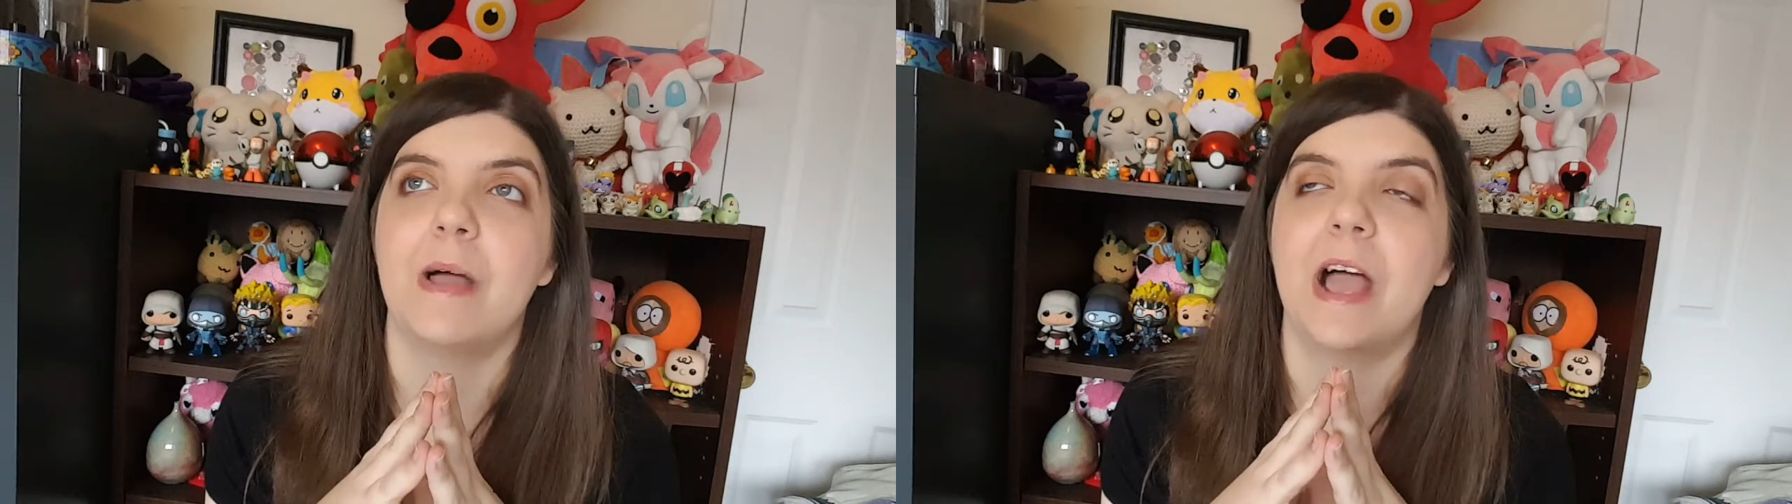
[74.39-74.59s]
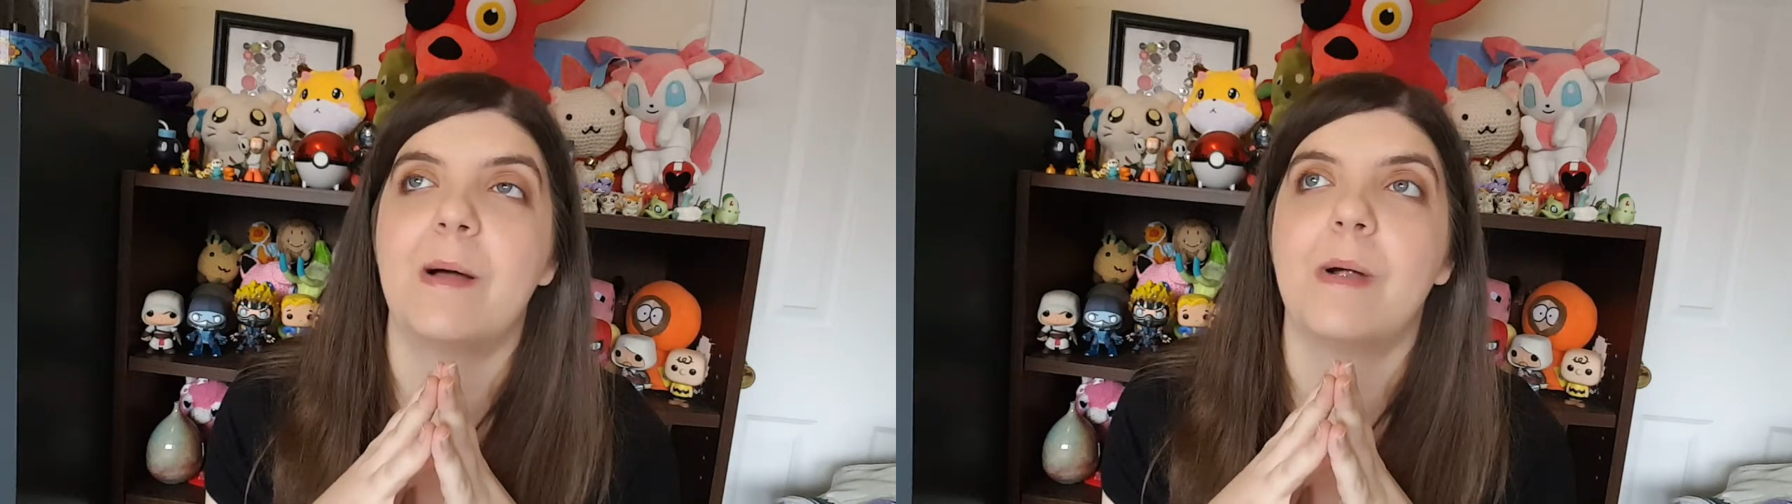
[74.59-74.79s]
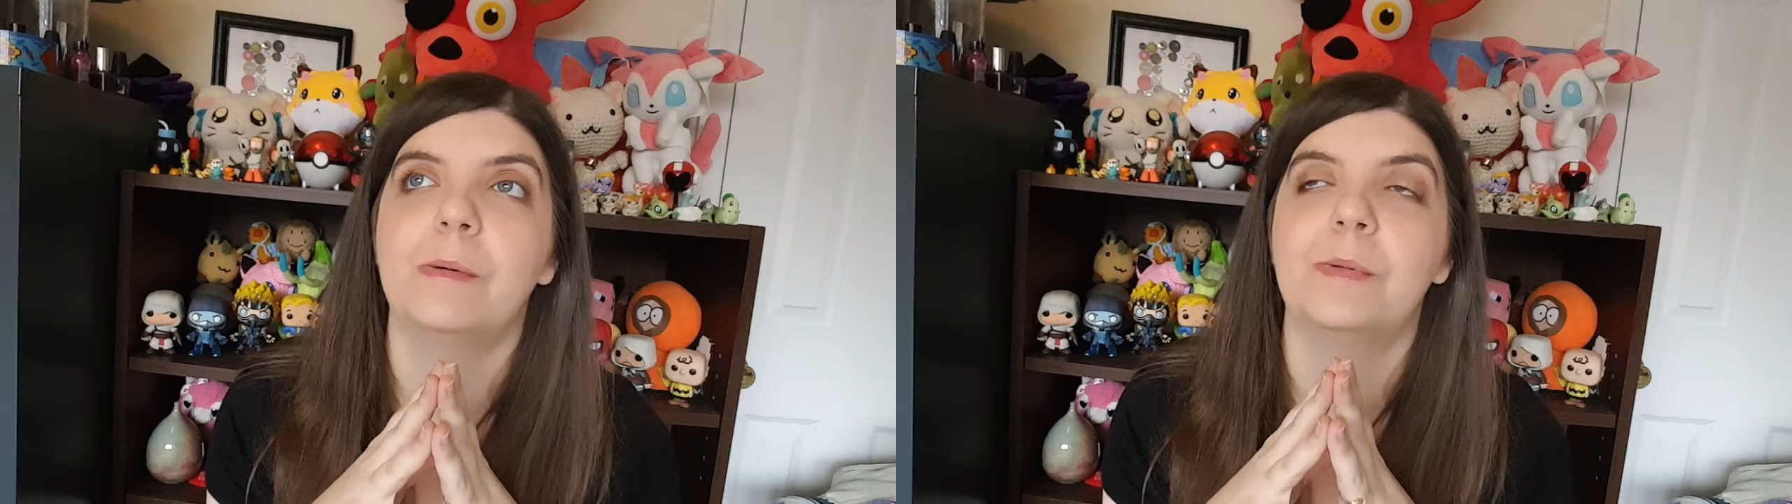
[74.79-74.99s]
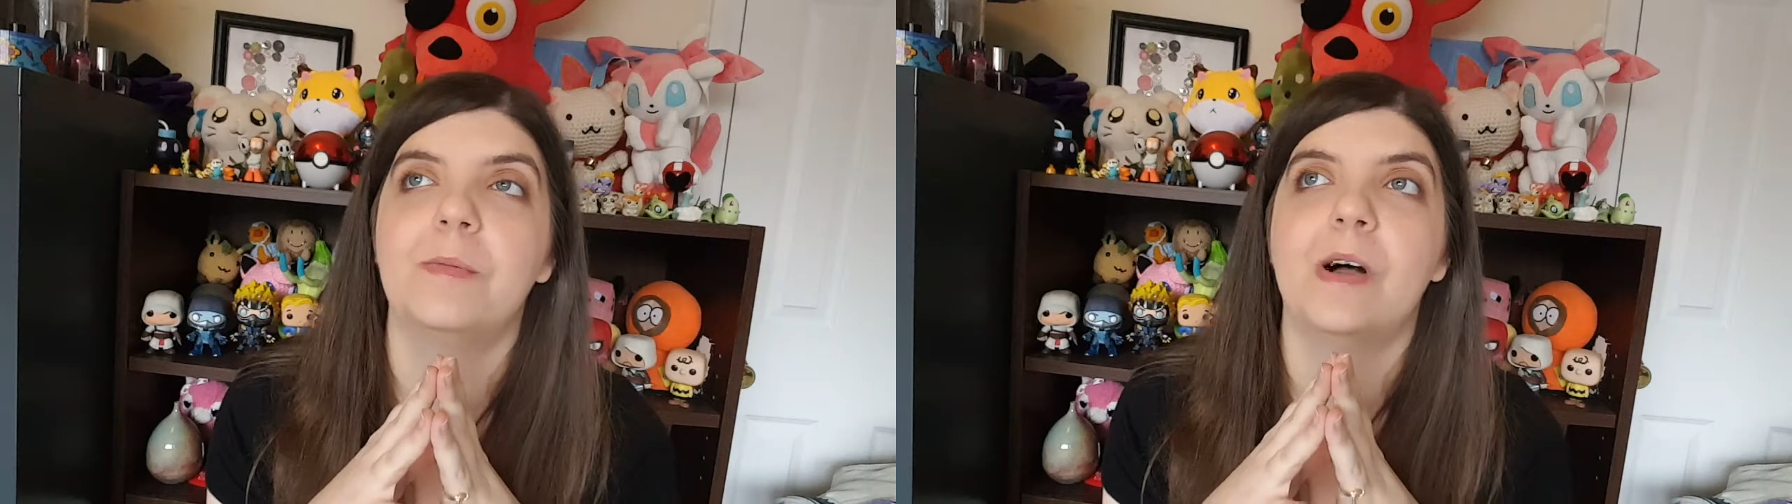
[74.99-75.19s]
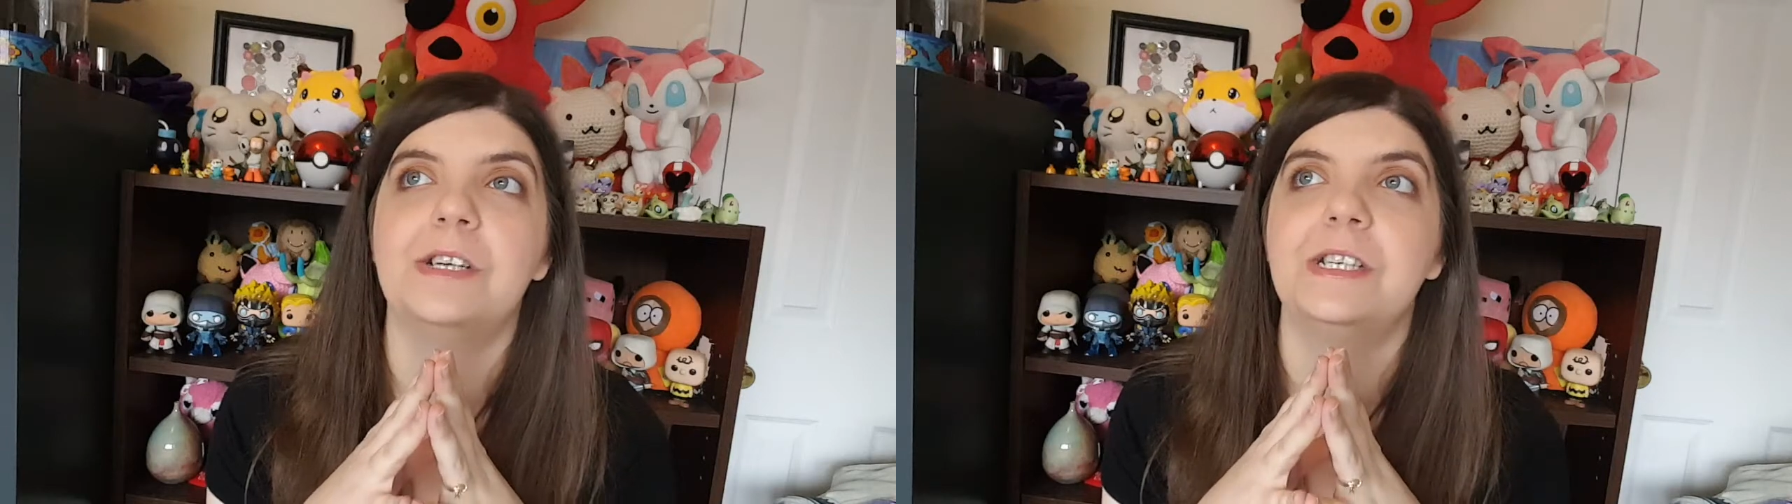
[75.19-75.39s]
I probably
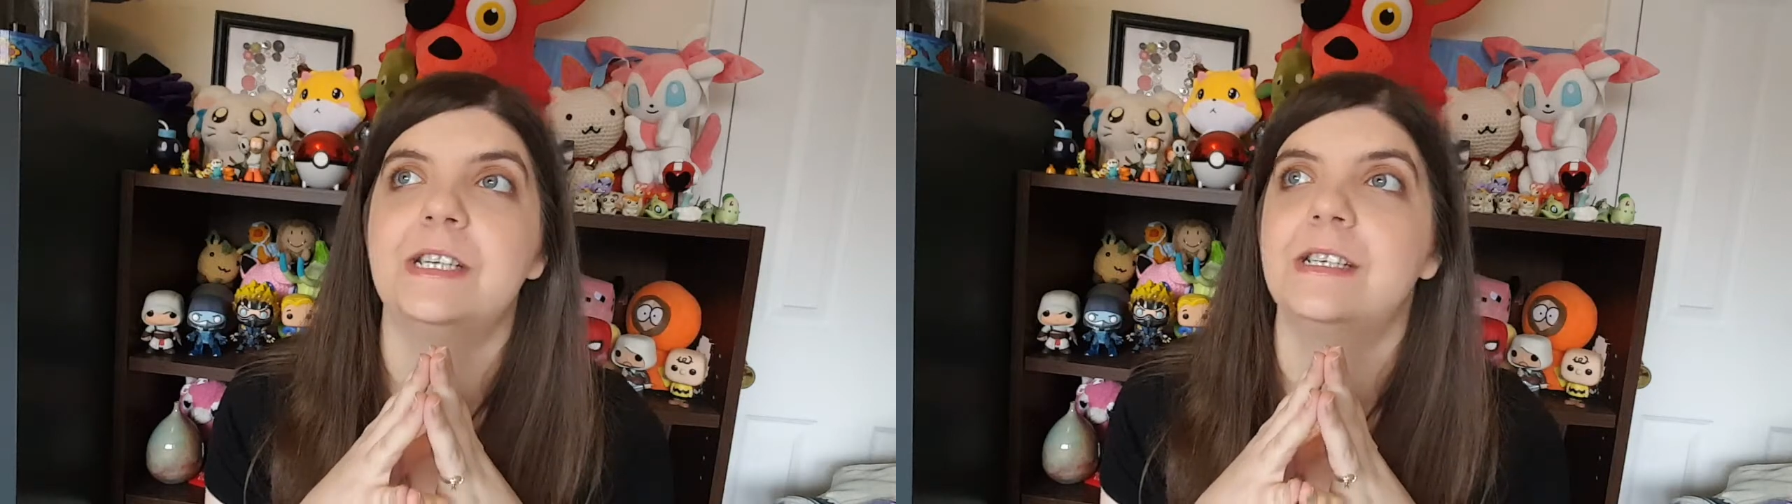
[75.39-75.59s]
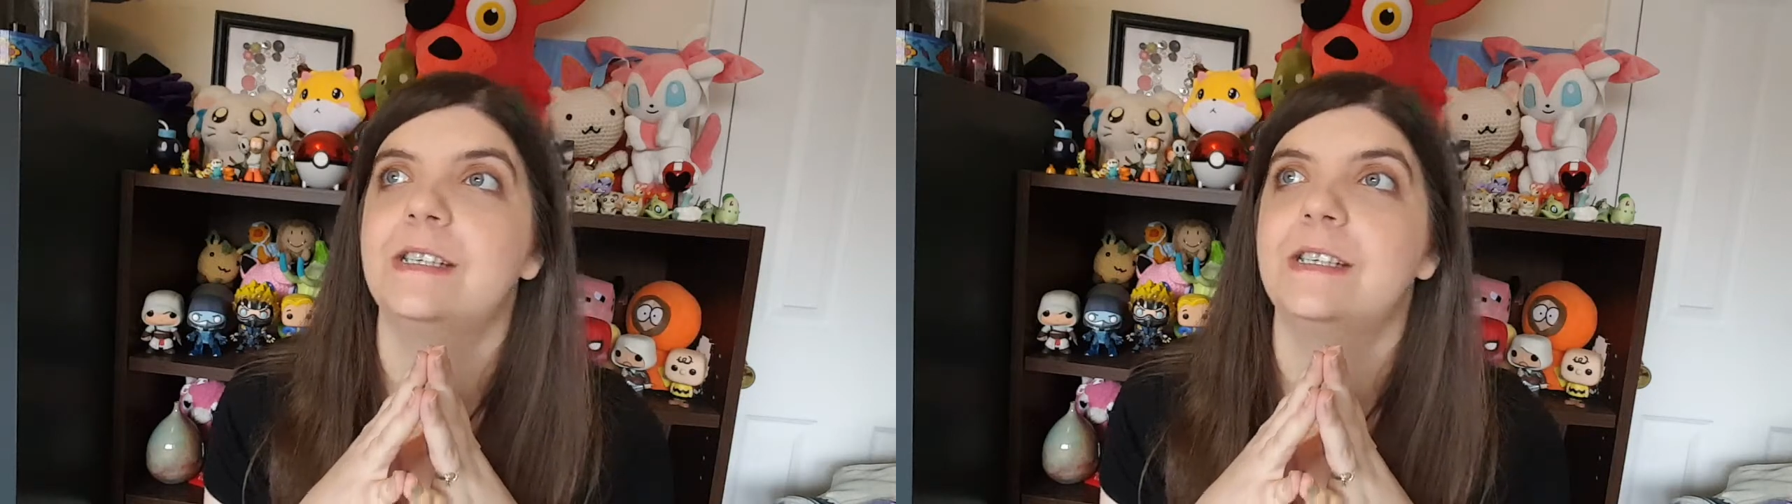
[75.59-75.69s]
watched it